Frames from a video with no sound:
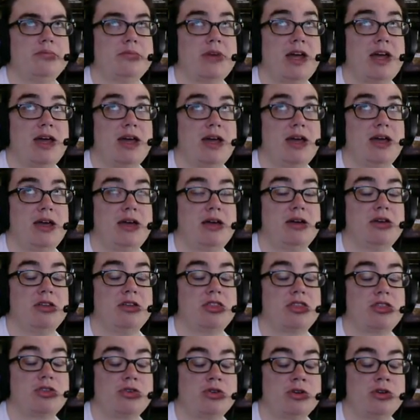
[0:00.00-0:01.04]
A
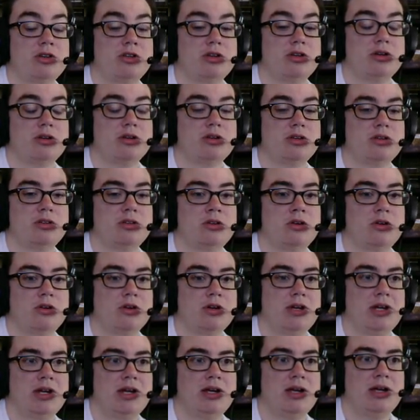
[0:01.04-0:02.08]
third
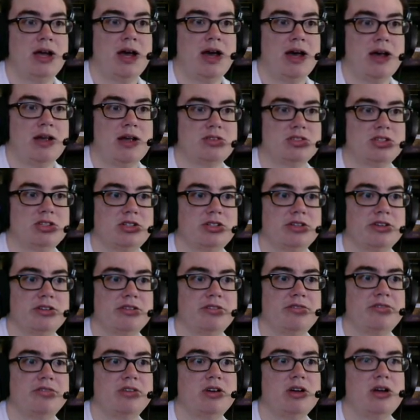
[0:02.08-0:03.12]
degree adjective,
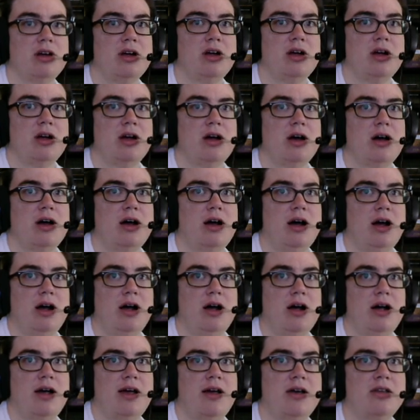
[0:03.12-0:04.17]

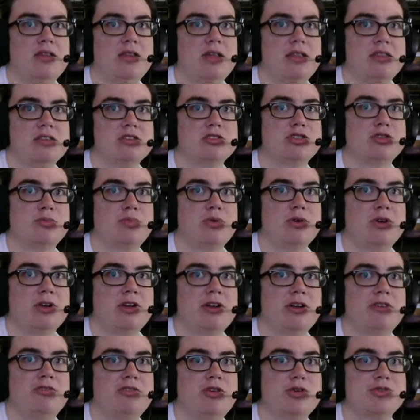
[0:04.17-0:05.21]
and then the
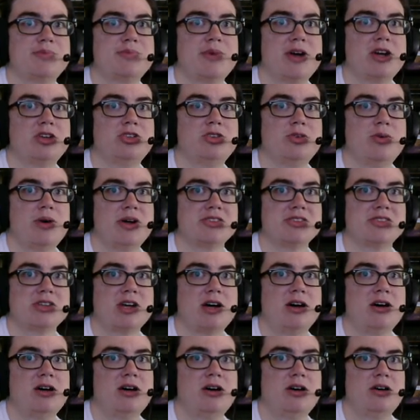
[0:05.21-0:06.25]
superlative goes back to "asa",